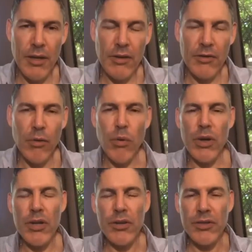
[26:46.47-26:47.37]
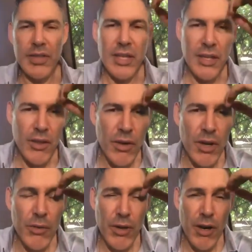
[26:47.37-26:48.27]
So what are you seeing going
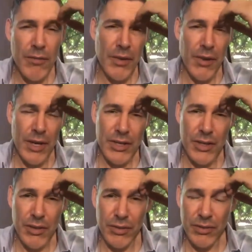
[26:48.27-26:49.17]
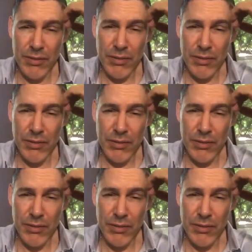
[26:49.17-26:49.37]
on with RV ratios?